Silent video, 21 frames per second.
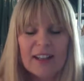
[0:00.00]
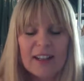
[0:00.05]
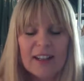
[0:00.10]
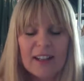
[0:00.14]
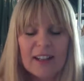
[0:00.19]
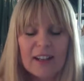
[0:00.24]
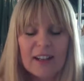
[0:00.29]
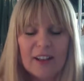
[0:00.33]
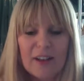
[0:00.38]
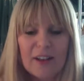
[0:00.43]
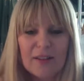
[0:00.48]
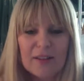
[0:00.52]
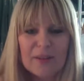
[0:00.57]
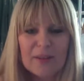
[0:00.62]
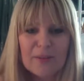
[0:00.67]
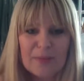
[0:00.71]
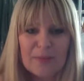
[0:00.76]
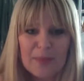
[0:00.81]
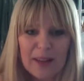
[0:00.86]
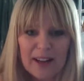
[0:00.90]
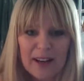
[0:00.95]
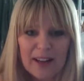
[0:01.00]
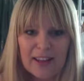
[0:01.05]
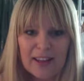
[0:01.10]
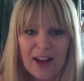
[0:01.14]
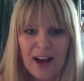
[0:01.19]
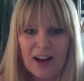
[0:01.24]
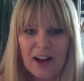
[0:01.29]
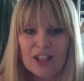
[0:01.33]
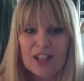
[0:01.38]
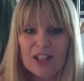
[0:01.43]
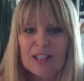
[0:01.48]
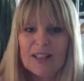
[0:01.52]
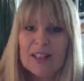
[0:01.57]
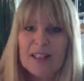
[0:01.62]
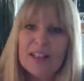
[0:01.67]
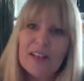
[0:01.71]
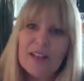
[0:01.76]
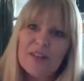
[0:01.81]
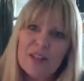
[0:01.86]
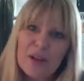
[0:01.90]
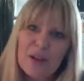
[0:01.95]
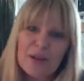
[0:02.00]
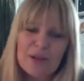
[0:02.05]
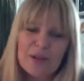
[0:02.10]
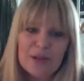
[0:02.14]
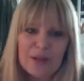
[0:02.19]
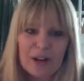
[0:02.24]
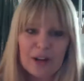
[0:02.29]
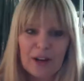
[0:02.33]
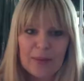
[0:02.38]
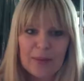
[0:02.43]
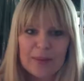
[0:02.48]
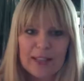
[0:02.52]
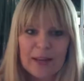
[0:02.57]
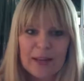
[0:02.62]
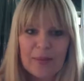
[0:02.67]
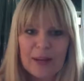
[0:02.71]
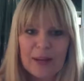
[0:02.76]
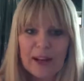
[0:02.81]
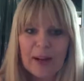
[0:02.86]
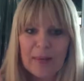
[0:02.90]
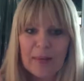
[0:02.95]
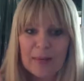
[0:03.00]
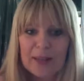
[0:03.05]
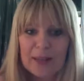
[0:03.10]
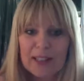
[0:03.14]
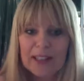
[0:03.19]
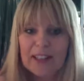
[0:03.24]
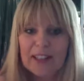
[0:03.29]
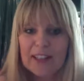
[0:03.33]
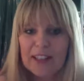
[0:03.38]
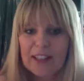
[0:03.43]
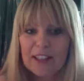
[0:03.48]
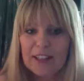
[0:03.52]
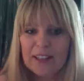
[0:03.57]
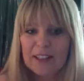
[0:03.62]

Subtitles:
you have to bid on the auction, and then you have to go do curbside pickup. But that's a good